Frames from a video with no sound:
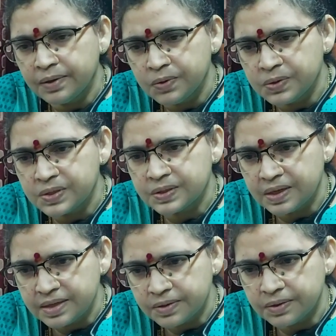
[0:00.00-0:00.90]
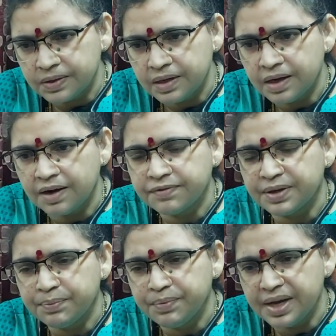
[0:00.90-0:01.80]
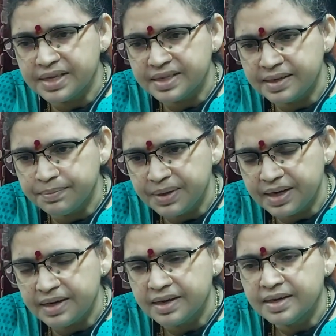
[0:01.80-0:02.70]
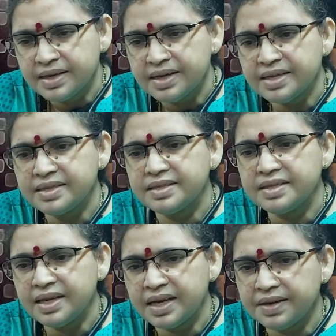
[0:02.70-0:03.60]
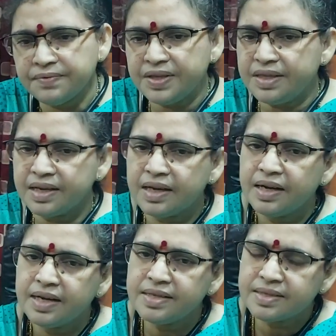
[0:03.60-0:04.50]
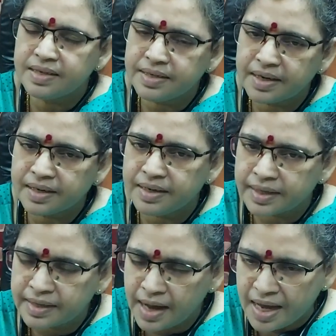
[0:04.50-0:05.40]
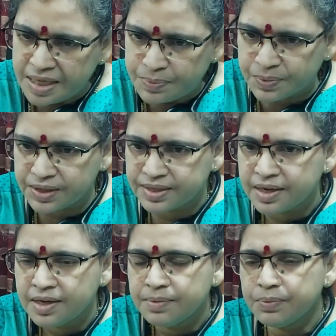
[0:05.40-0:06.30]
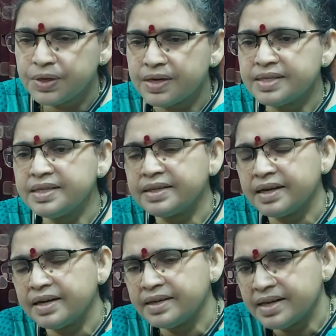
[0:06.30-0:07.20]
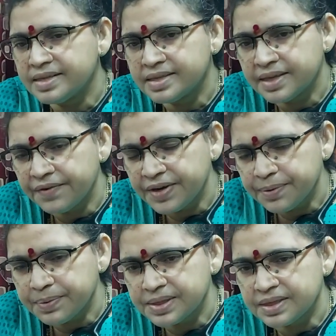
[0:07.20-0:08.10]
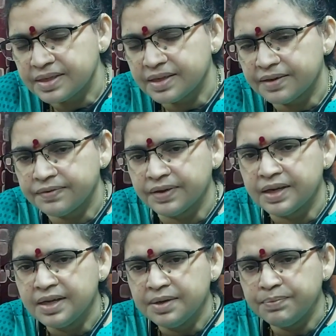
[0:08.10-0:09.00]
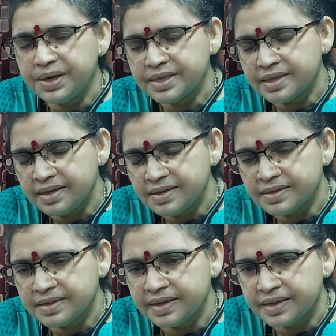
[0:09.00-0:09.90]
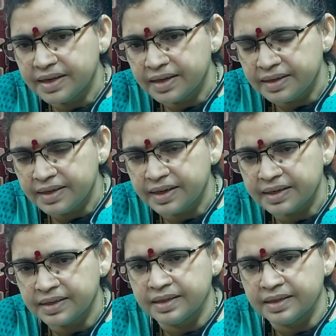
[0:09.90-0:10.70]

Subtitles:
glucose control after major meal is seen with the insulin regulated aspart because it contains 70% of basal insulin degradate,